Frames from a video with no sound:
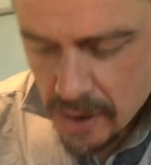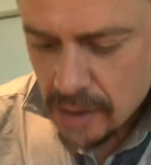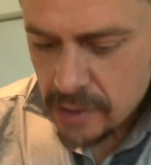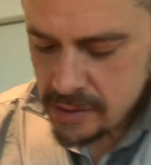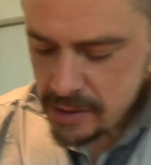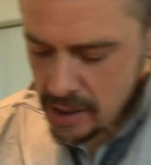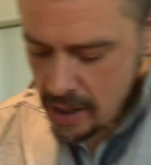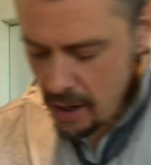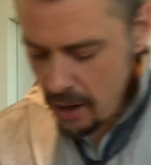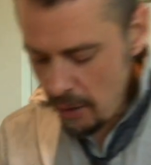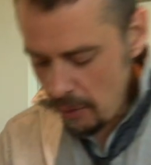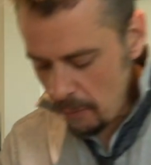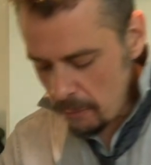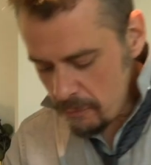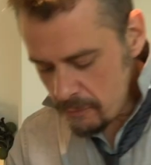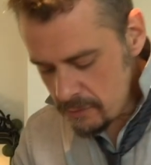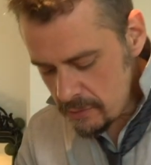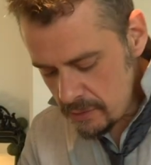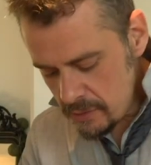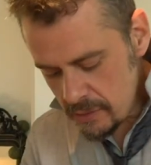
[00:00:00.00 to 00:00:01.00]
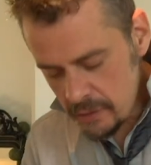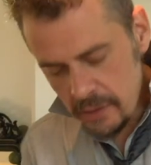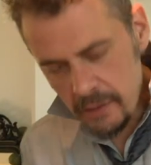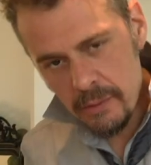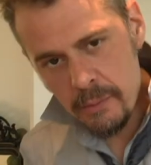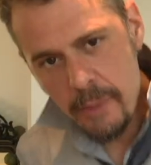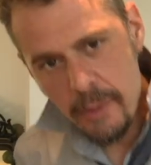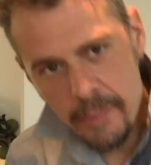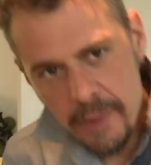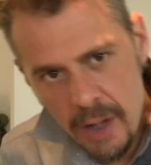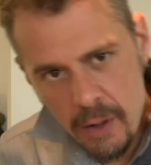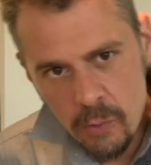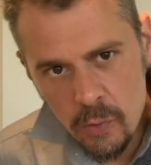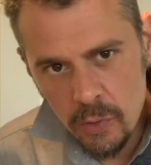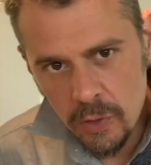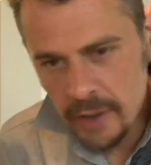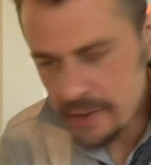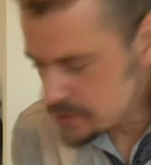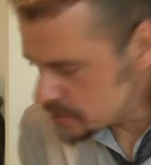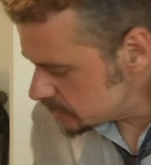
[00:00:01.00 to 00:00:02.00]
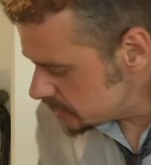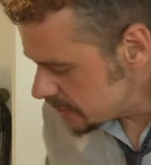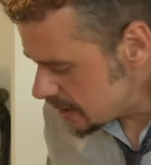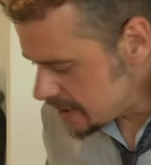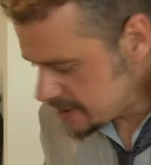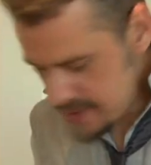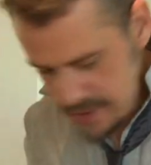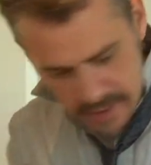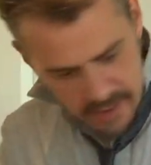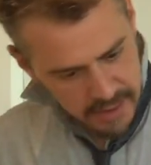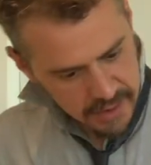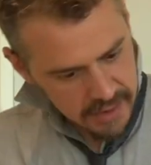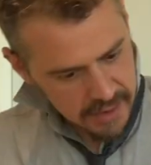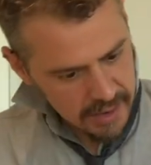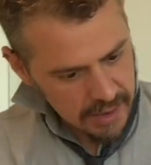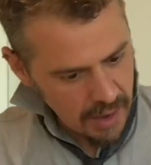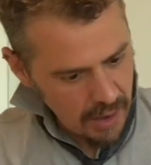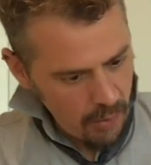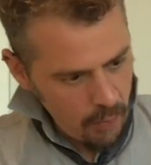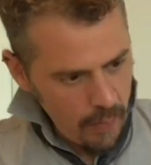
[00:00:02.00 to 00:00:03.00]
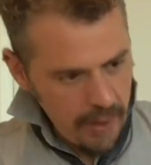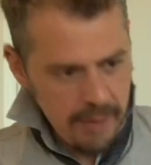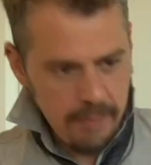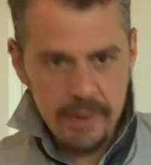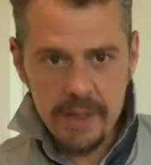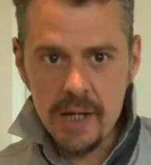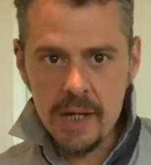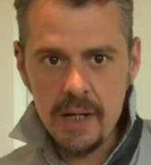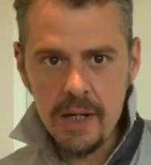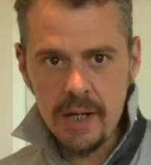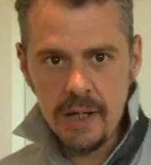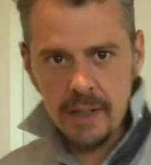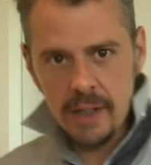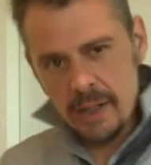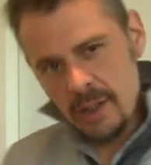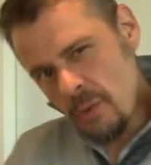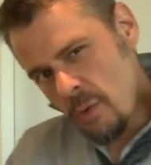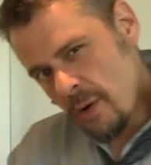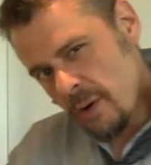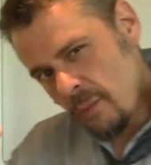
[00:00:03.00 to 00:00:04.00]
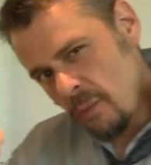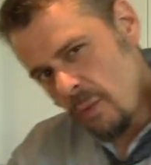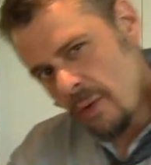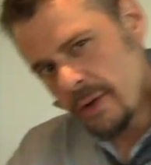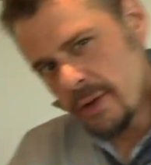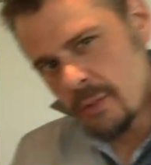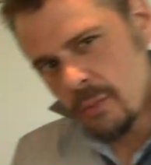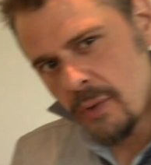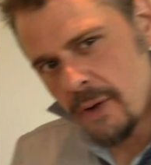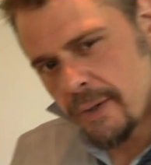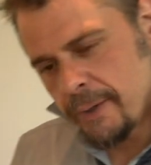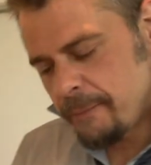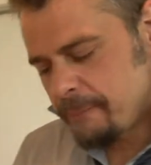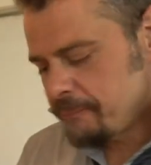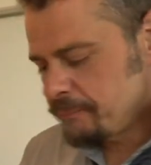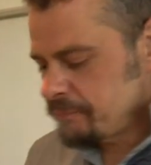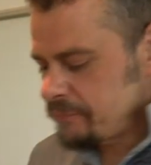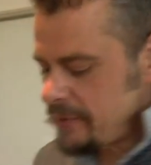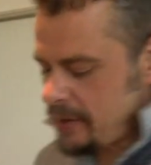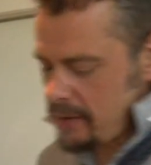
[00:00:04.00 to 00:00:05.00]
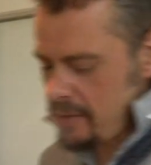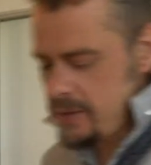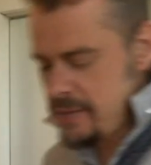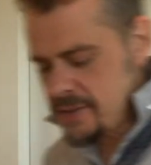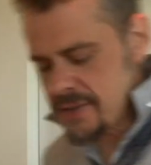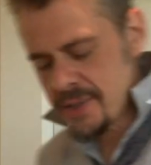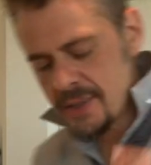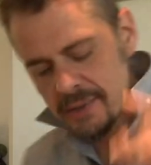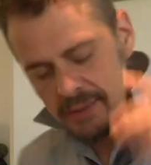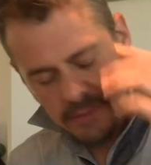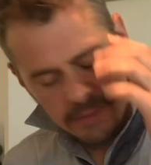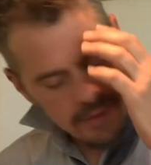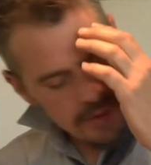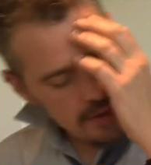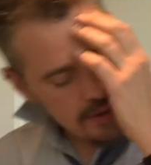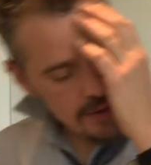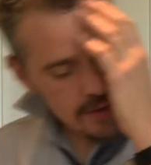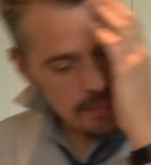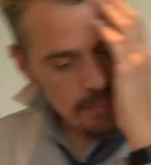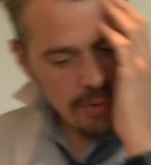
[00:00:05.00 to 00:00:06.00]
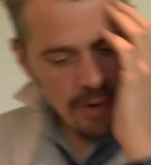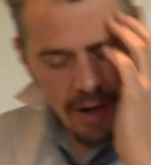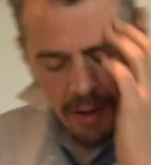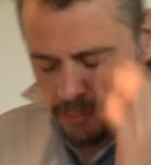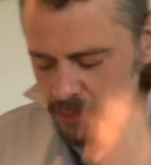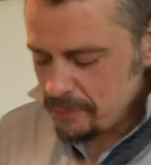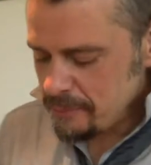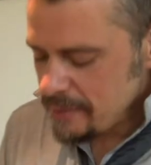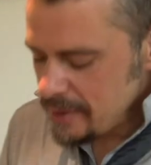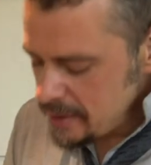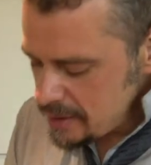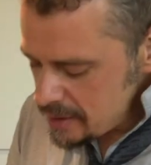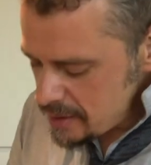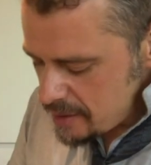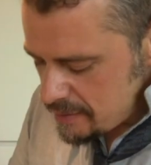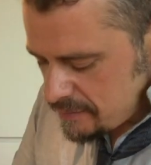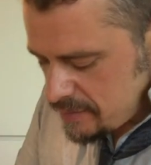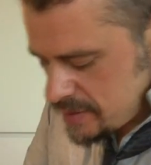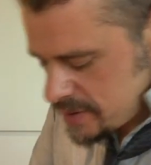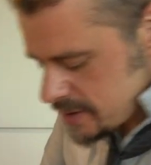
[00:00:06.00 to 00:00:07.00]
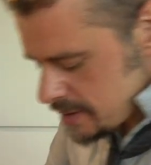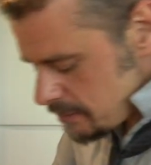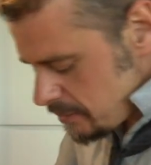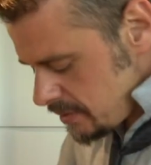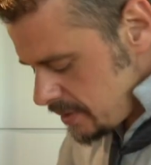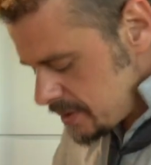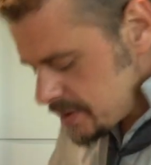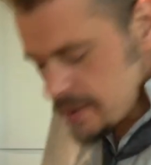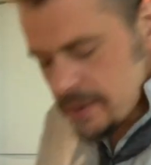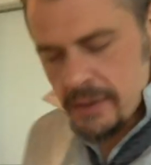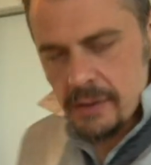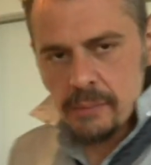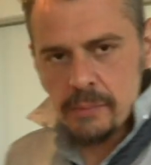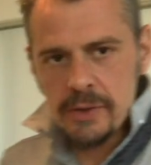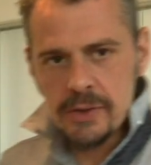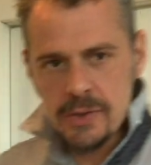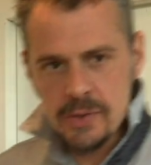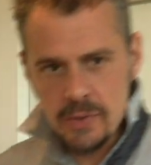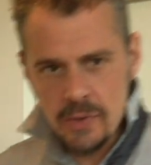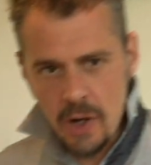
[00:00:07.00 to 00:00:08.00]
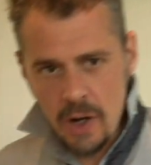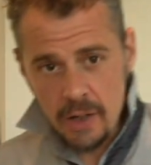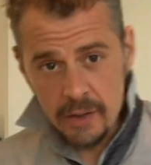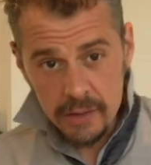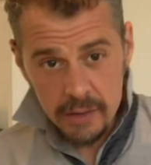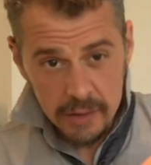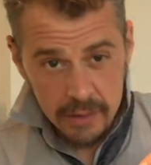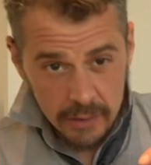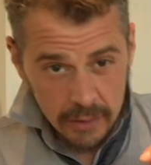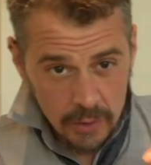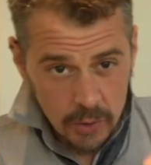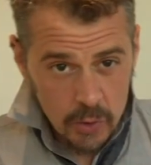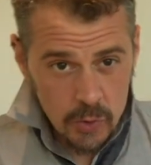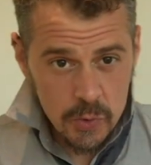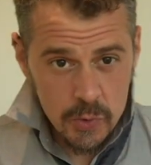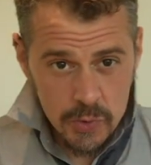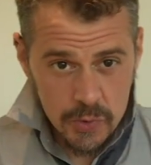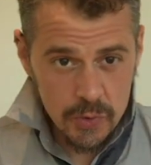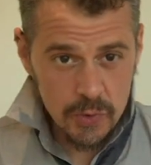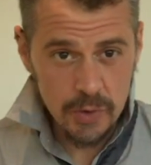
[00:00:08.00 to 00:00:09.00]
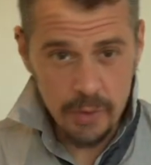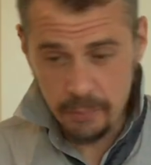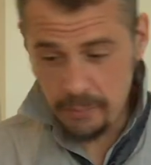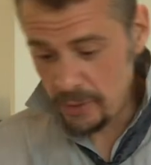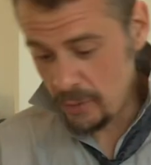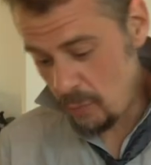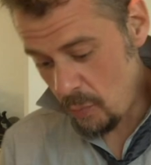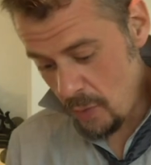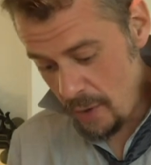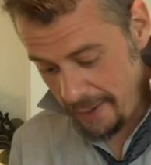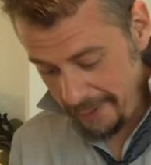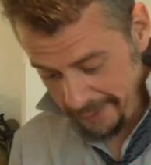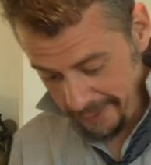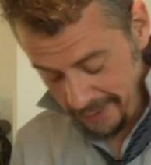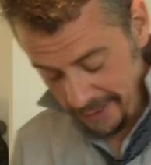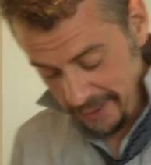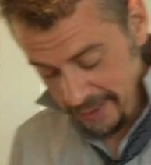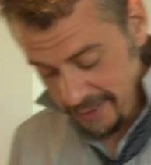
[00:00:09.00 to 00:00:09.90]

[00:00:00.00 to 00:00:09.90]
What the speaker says: Now, do you remember that rule I told you guys at the way beginning that you wanted 1-to-1? Now, here's the problem. If you simmer this a little bit too long, you're gonna lose a little bit of water.